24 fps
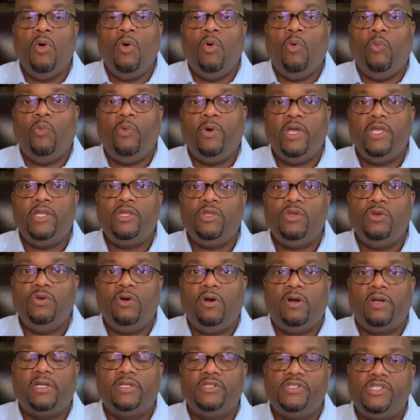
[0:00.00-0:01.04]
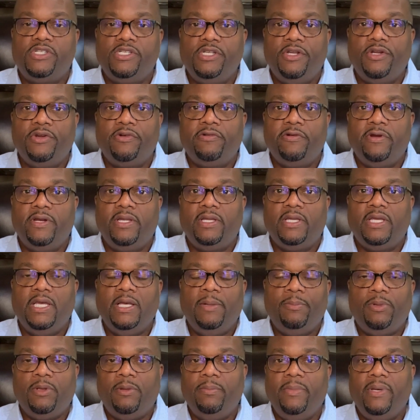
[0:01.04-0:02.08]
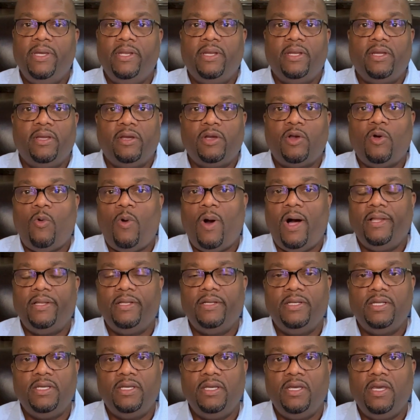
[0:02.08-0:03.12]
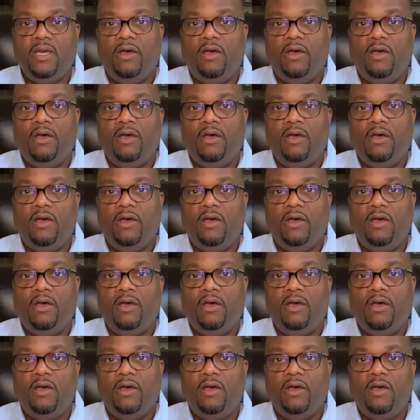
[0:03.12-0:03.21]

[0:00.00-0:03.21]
when you are considering implementing a quality,